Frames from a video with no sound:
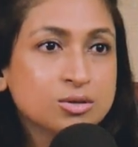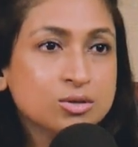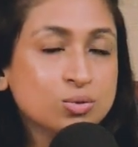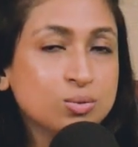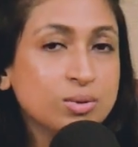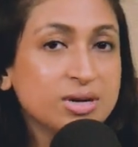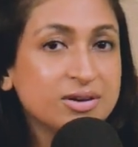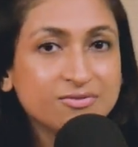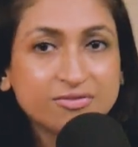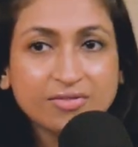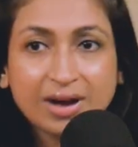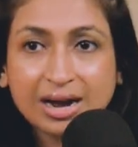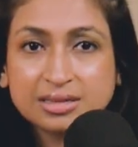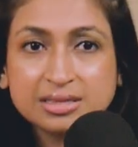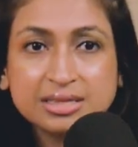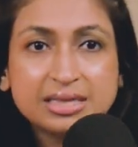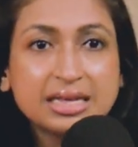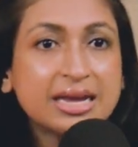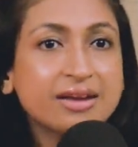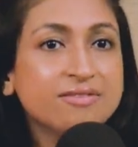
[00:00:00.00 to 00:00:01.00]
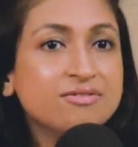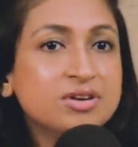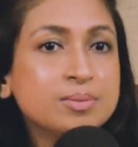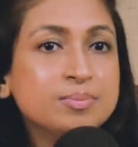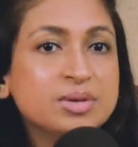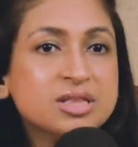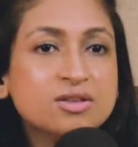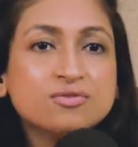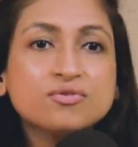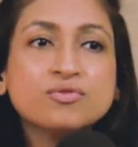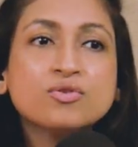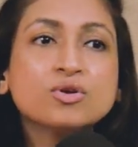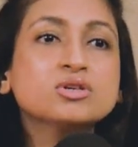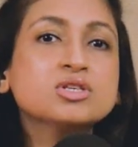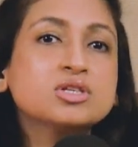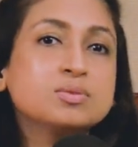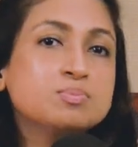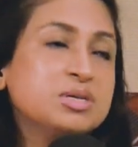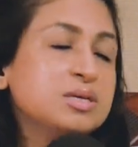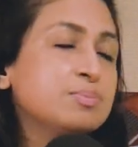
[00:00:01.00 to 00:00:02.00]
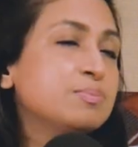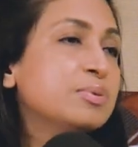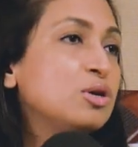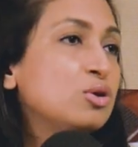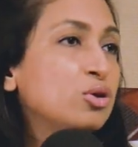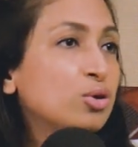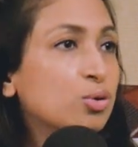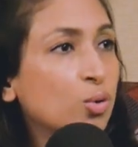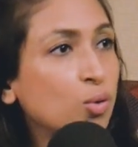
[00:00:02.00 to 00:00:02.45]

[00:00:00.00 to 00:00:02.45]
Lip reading: So in fact, they will be the first people,